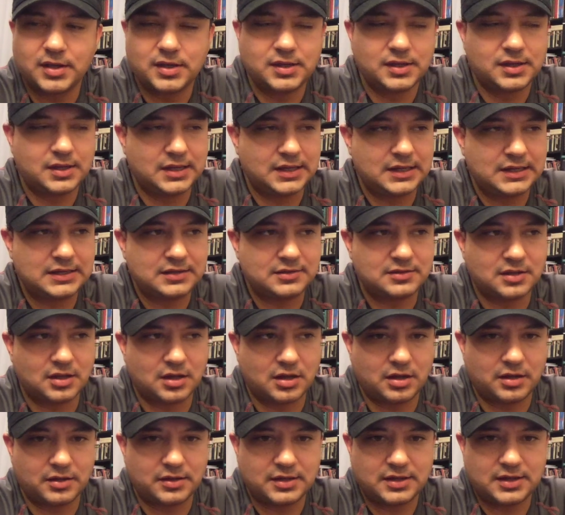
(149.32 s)
anything
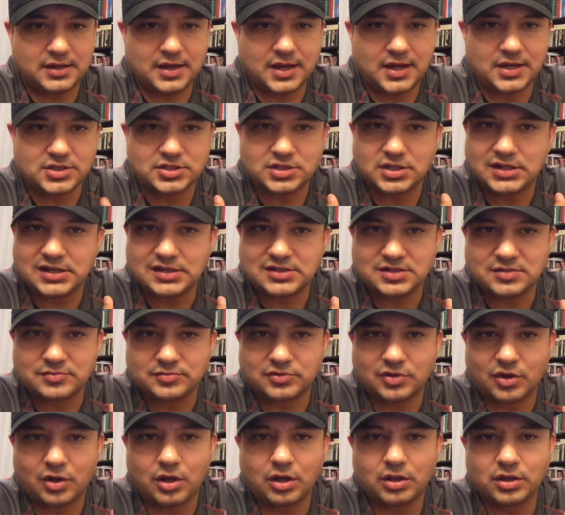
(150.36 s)
on ancient
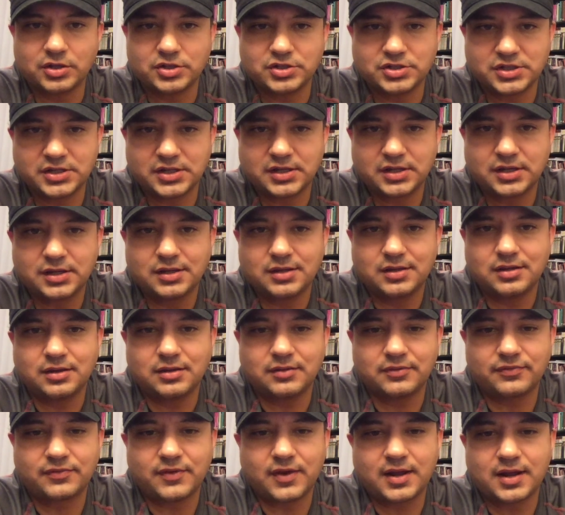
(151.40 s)
Egyptology and
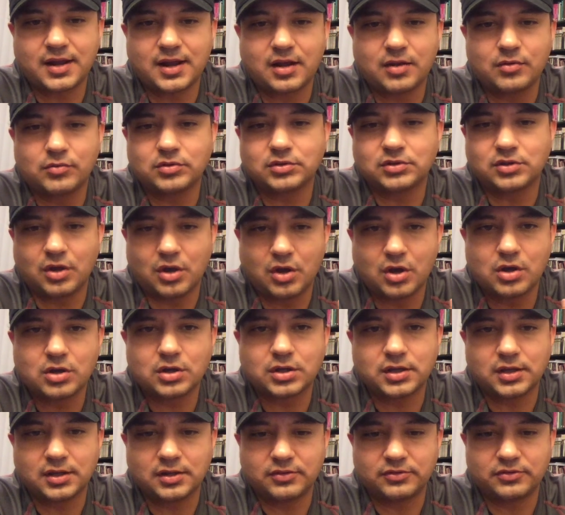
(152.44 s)
find out what the Ankh
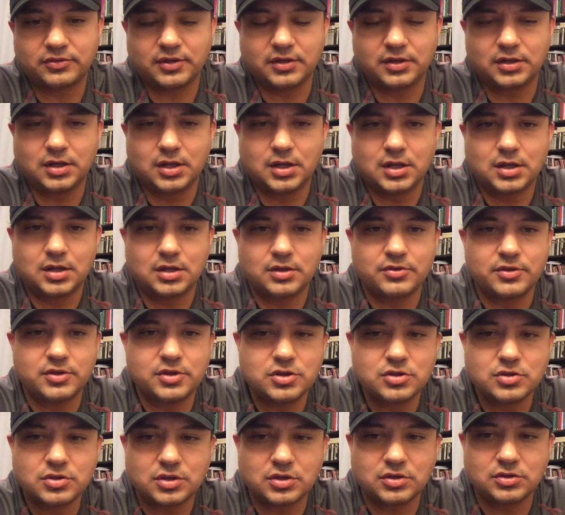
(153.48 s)
is, and then
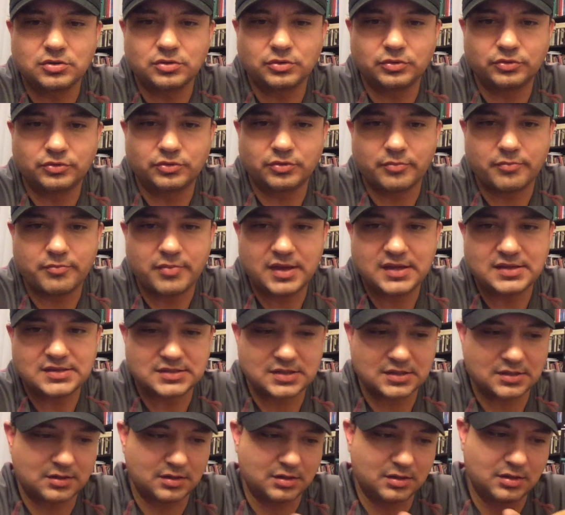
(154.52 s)
you can do some
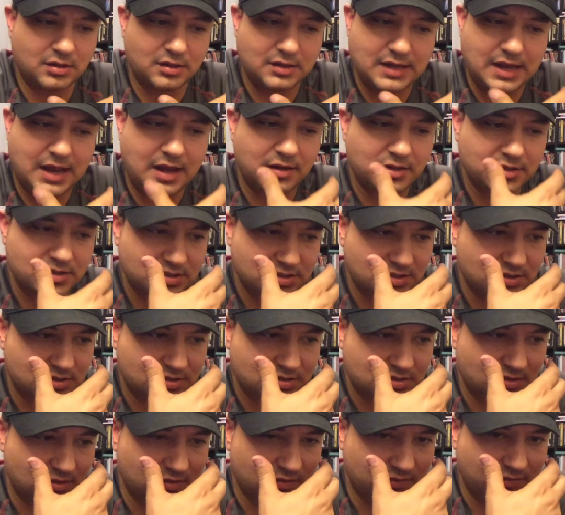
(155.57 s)
basic analysis
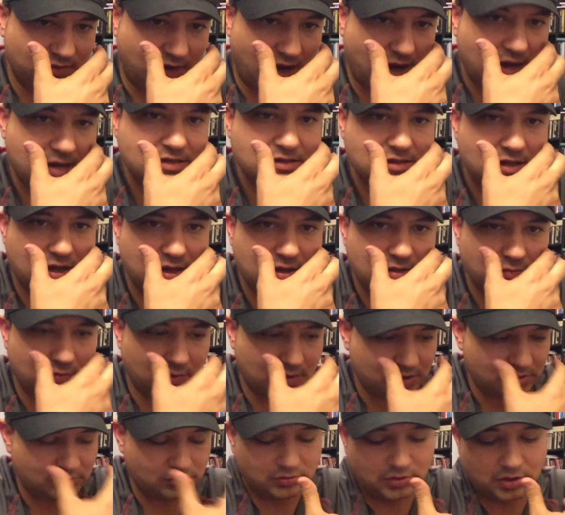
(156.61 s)
of eyesight, where
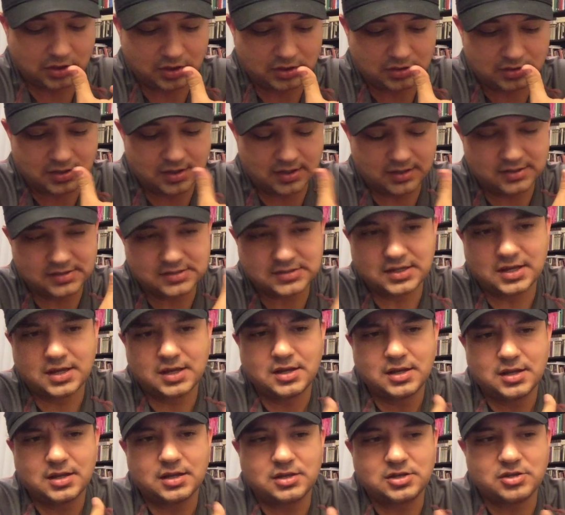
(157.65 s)
you look at things
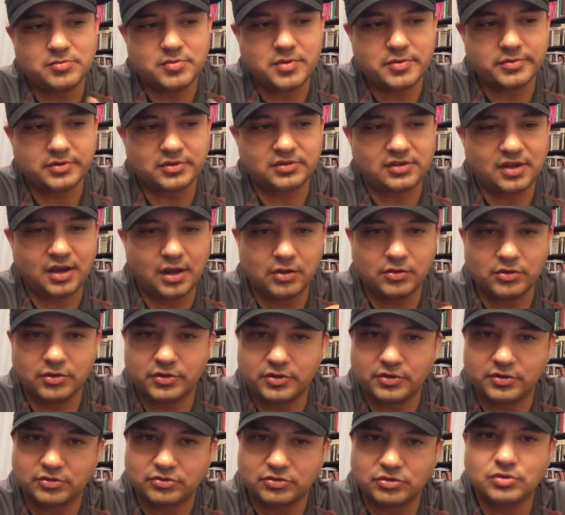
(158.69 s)
and you'll be able to tell that
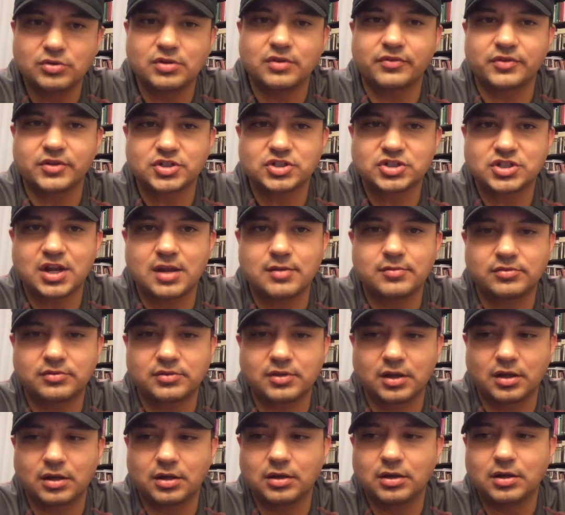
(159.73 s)
there's two different shapes
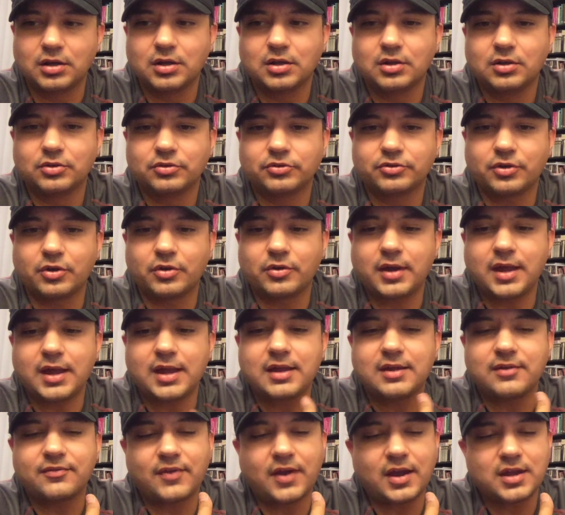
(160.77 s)
there. So, hey,
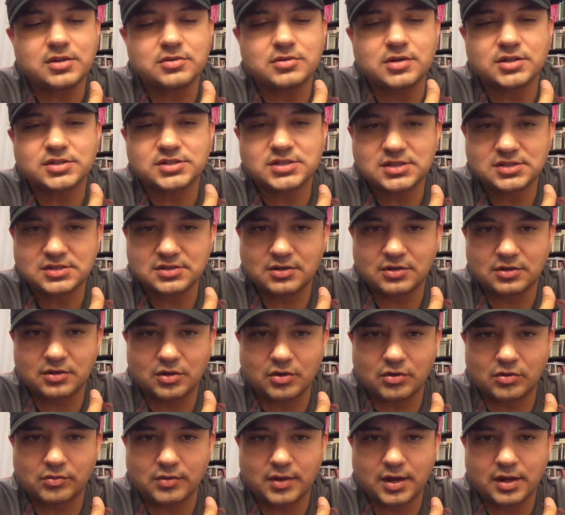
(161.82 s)
if IUIC is going to
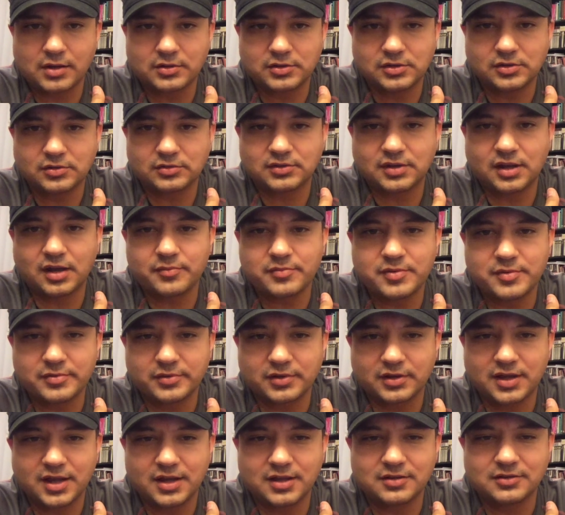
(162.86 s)
go around, telling people to
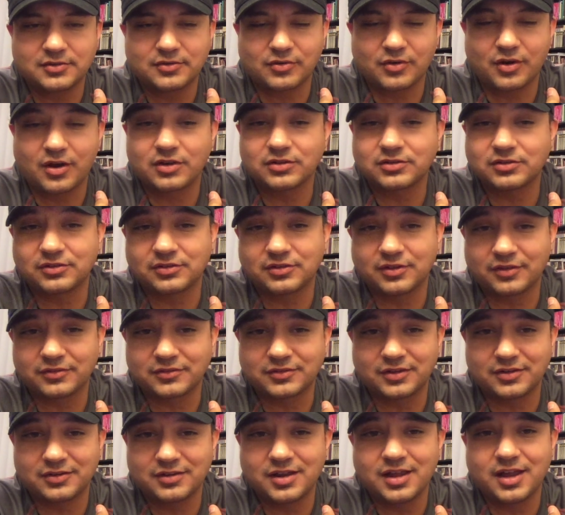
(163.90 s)
take crosses off
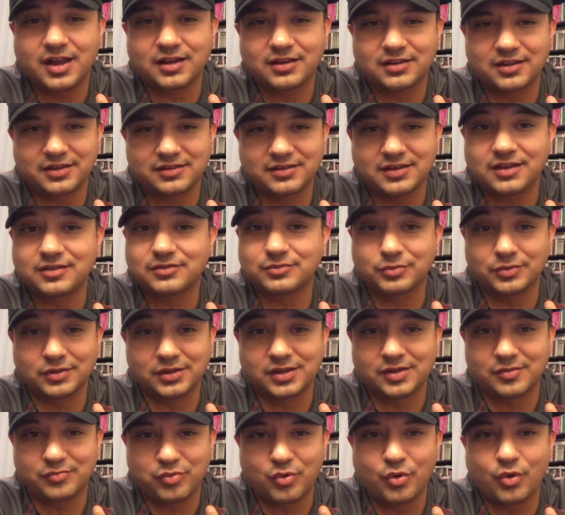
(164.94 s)
their neck, like that's really
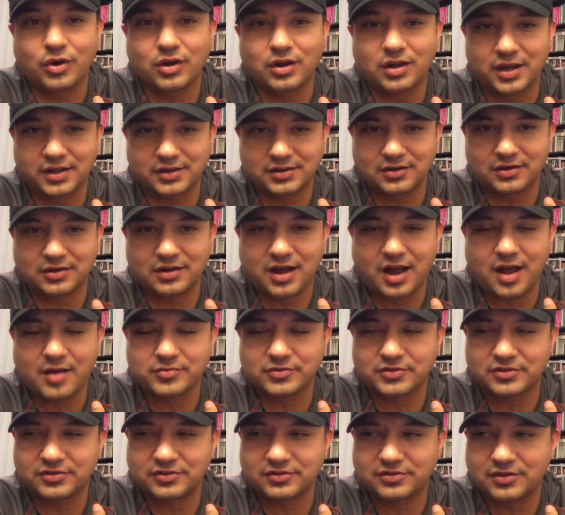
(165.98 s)
important, like they're
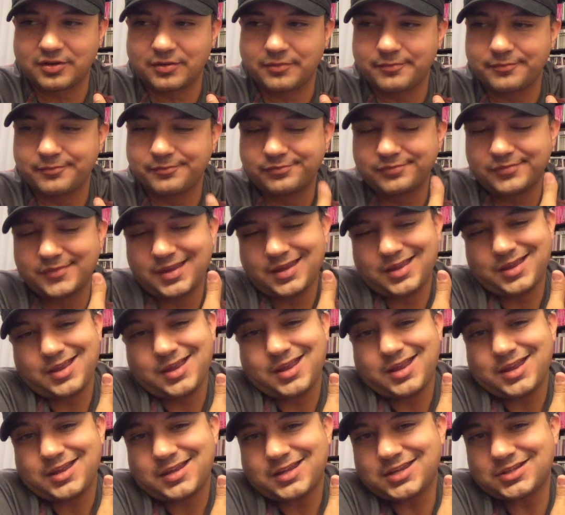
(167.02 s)
accomplishing something,
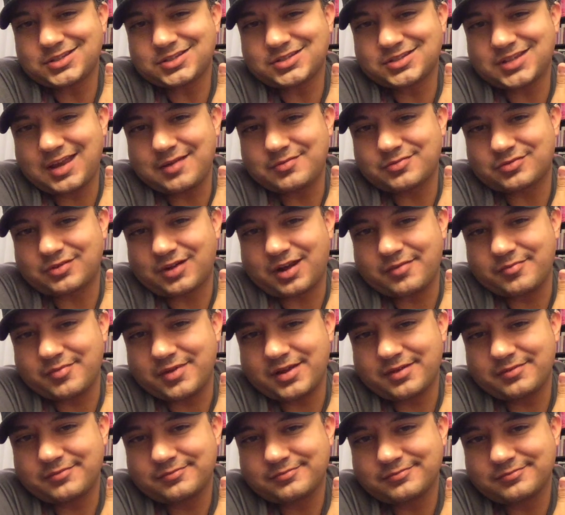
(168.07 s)
get your shapes right,
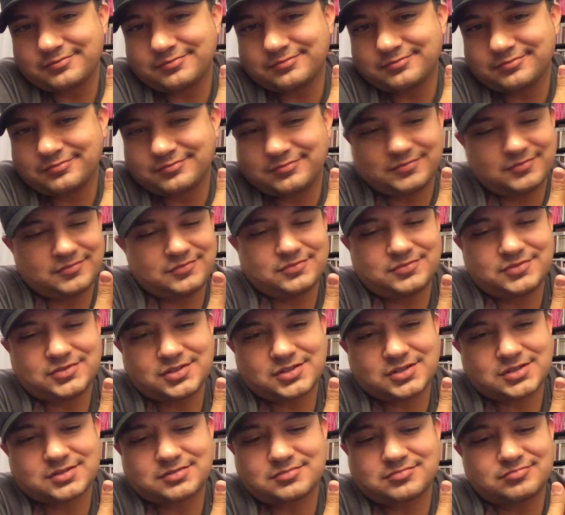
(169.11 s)
man. It's
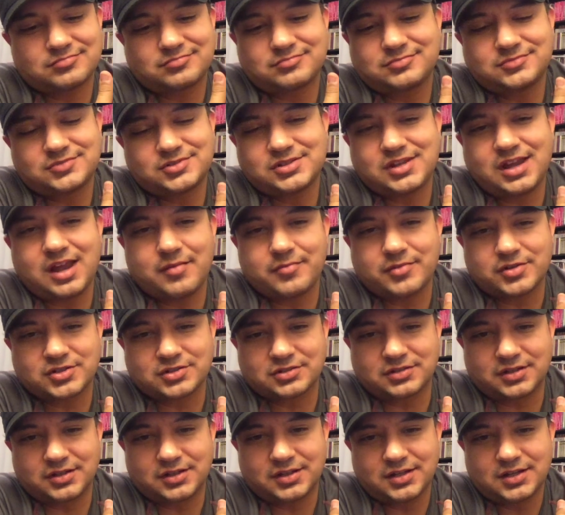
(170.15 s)
just
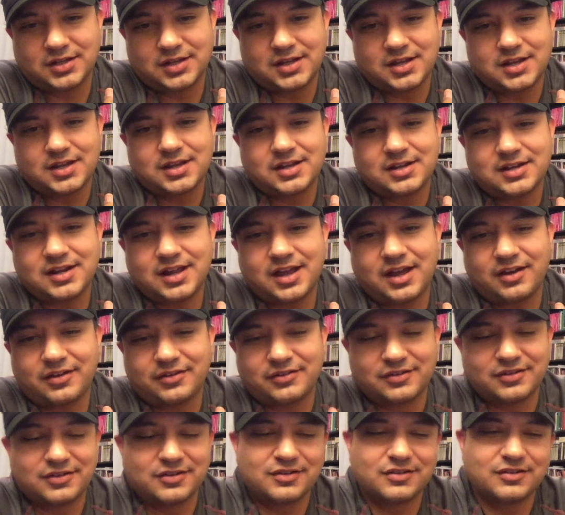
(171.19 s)
geometry. Now,
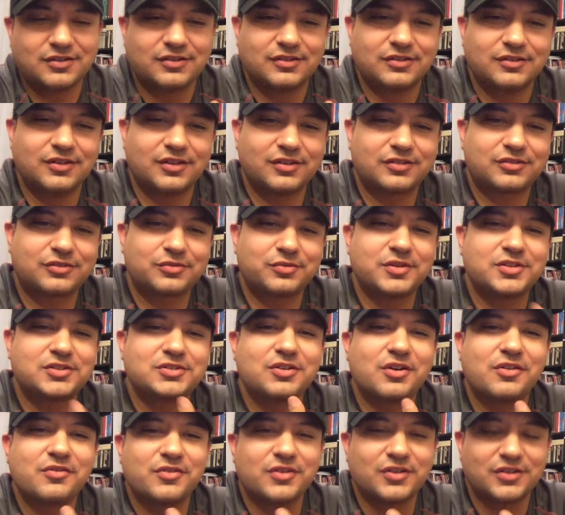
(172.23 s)
let's switch
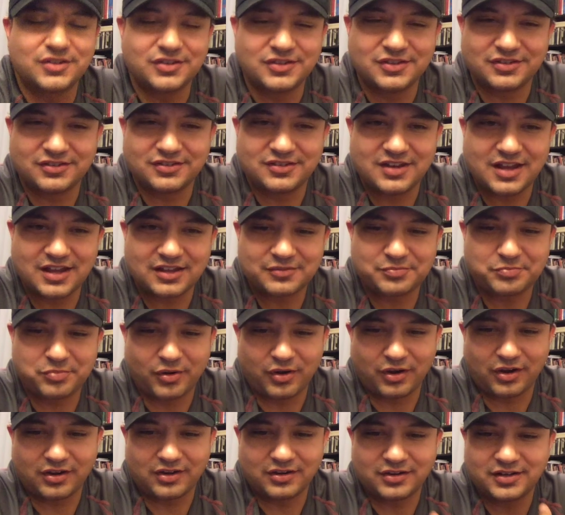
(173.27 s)
over to this next
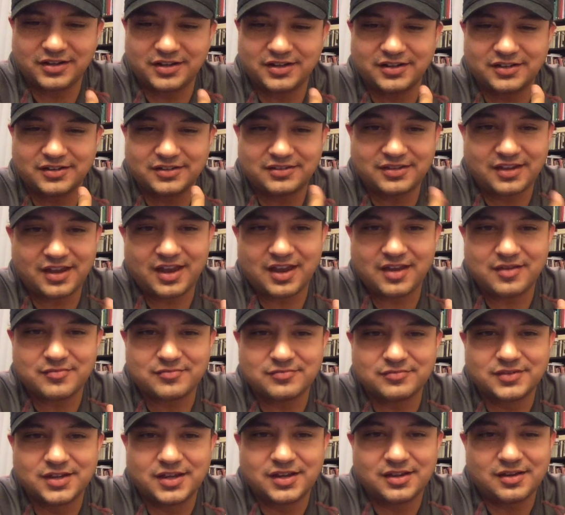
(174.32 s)
part in the same
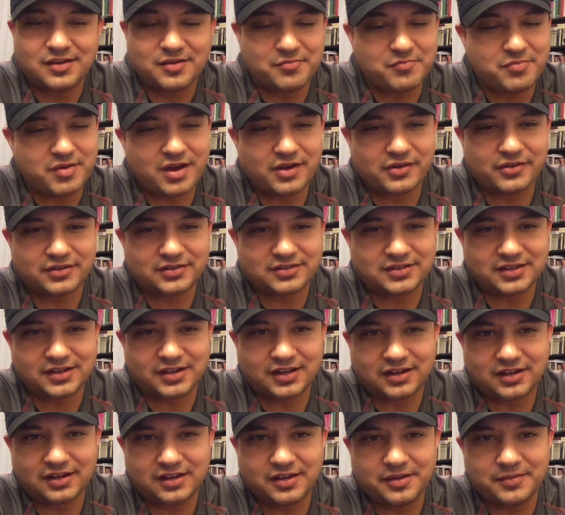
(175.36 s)
embarrassing
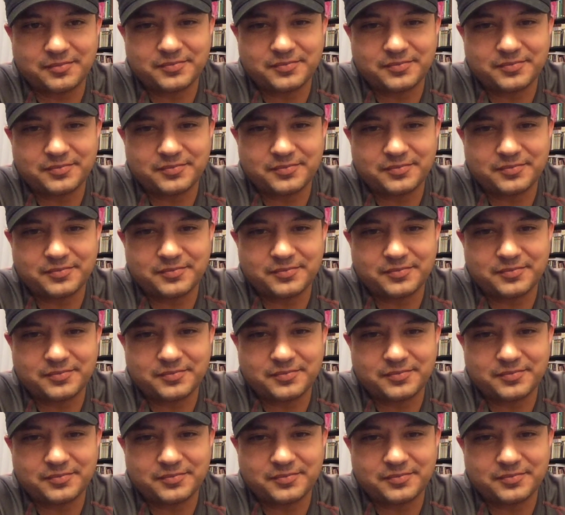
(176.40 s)
clip,